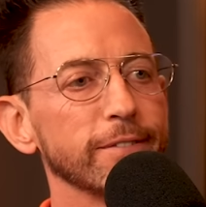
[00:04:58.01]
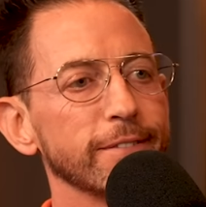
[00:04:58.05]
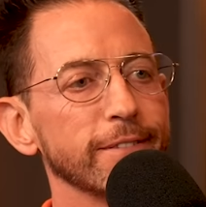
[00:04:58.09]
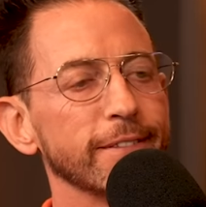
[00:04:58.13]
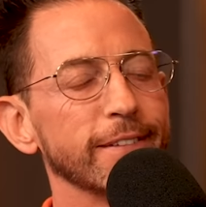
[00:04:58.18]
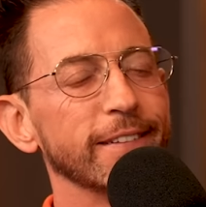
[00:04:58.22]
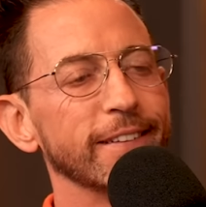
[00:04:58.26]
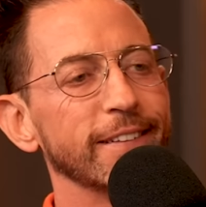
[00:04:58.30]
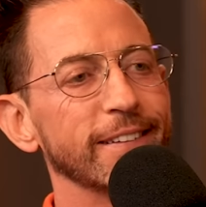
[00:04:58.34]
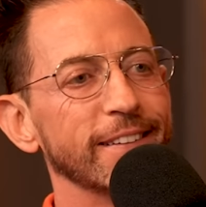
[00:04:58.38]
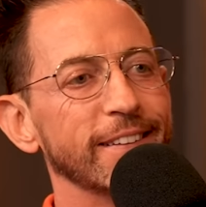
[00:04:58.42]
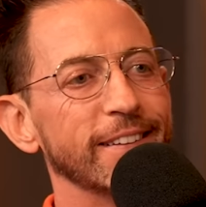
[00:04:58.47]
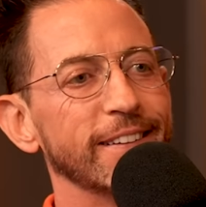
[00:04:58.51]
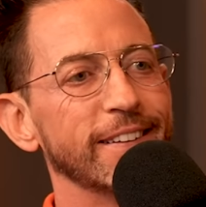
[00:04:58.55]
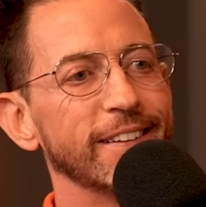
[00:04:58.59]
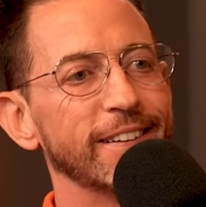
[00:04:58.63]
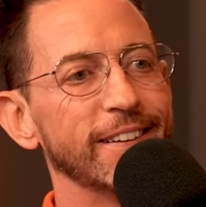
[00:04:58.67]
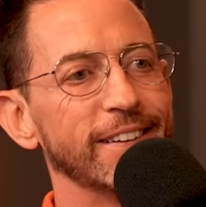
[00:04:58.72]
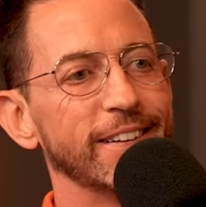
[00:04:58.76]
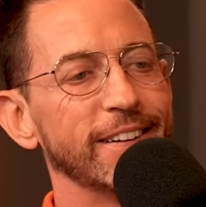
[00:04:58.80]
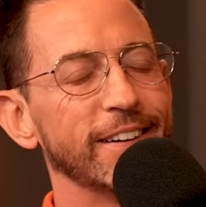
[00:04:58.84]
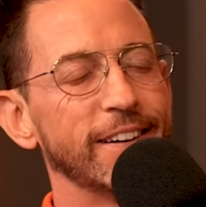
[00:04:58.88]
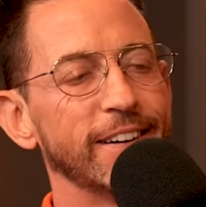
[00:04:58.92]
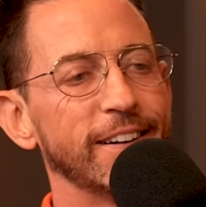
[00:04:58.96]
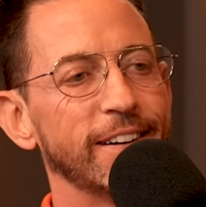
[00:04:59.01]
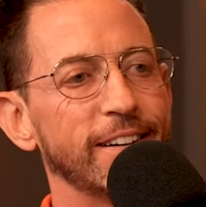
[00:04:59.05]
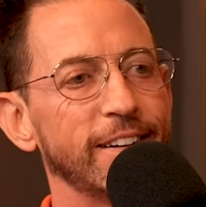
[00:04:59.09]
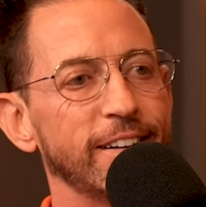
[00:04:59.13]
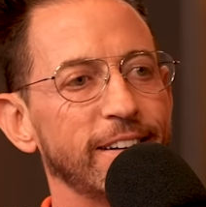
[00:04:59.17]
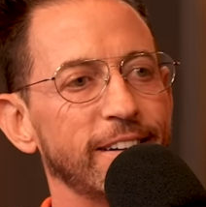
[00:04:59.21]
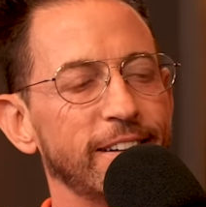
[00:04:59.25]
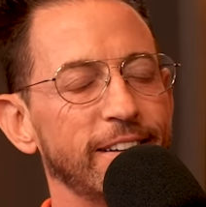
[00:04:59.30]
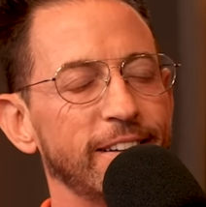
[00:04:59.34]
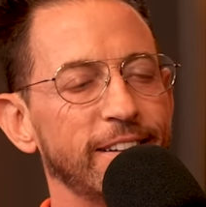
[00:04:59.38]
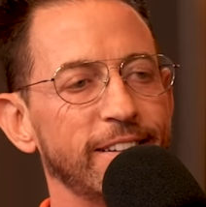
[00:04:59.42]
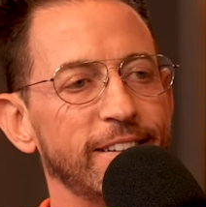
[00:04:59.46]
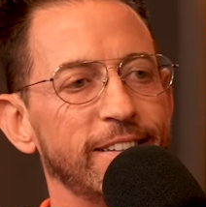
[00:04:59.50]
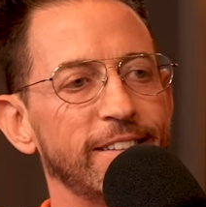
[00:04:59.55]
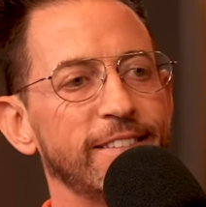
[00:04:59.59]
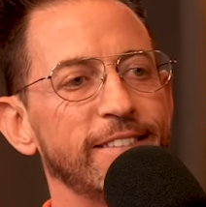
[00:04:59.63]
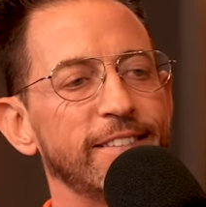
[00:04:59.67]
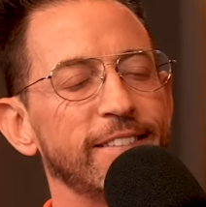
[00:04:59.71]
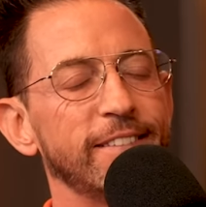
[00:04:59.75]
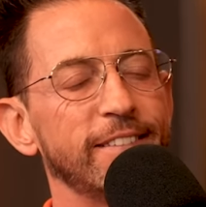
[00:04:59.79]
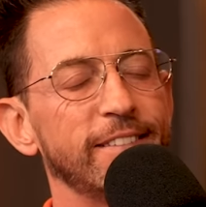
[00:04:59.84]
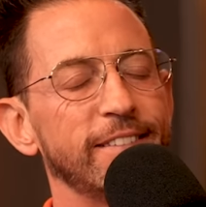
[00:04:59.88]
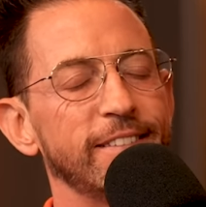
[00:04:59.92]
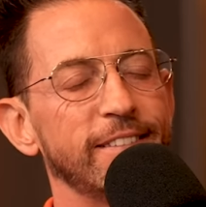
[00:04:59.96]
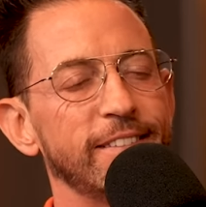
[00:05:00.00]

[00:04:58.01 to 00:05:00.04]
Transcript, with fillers: and I wasn't busy enough. Um,